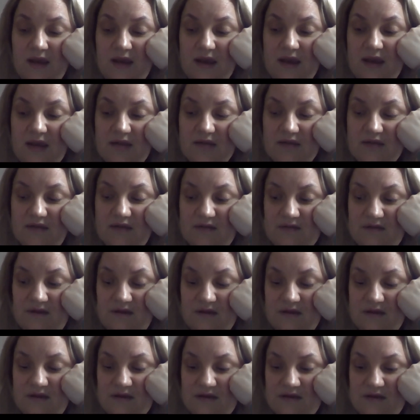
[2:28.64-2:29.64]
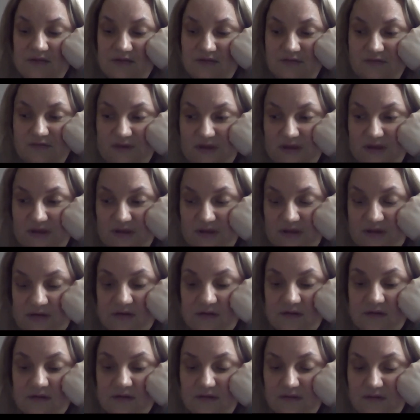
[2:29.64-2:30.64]
And I think
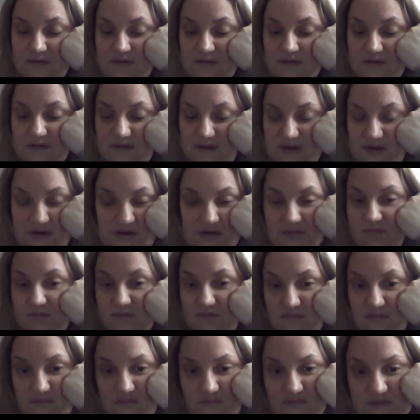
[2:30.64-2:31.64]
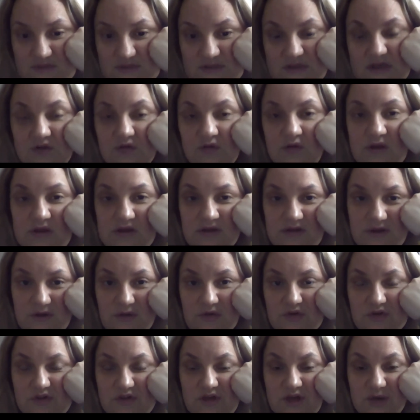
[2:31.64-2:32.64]
I'm still doing a
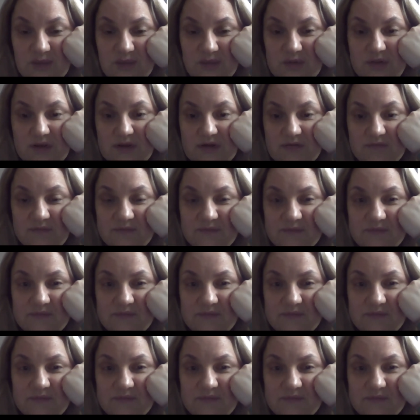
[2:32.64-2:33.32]
good job, yeah?